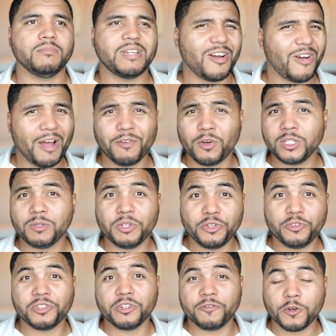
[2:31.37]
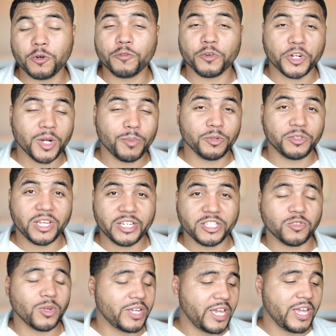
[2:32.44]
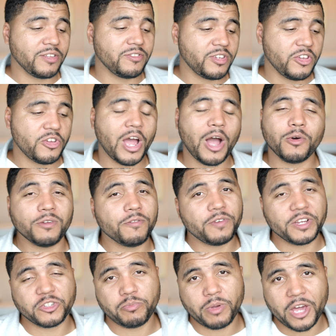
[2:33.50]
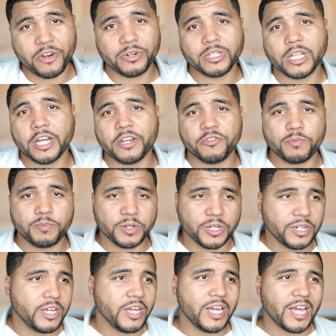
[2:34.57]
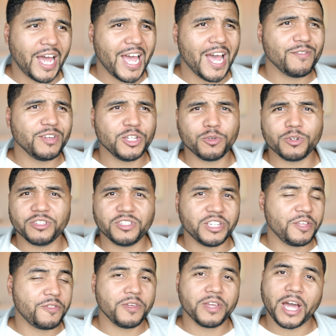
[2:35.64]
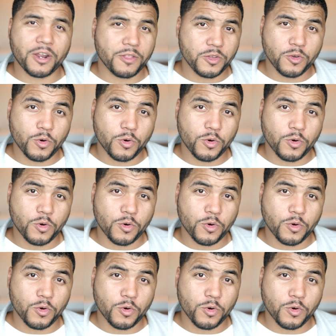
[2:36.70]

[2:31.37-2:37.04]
Now, I've only been using the phone for a couple days, so I can't tell you how it affects battery life, but I haven't noticed anything out of the